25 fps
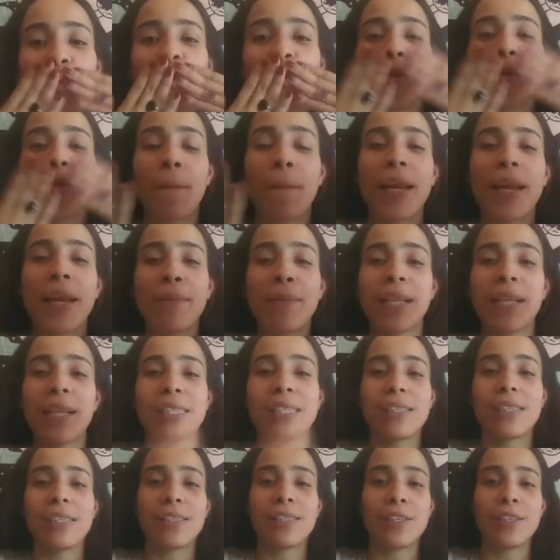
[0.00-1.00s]
Many
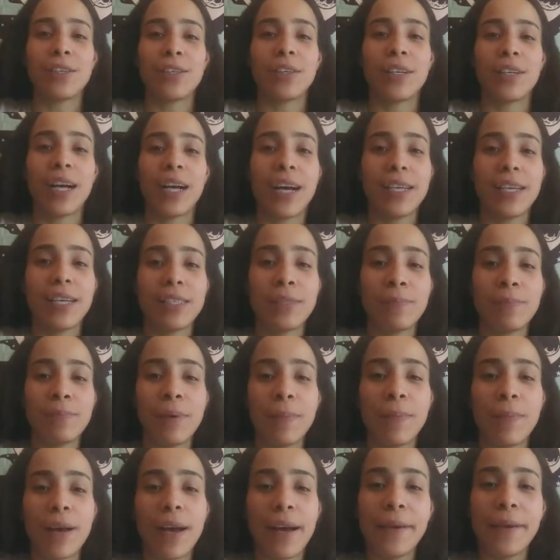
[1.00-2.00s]
blessings to you guys.
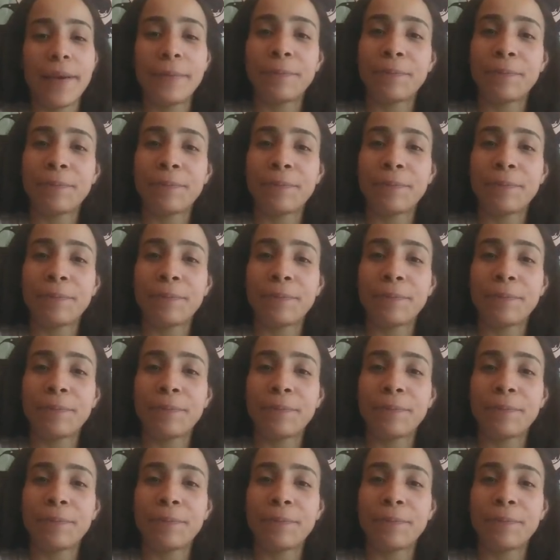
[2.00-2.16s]
Bye-bye.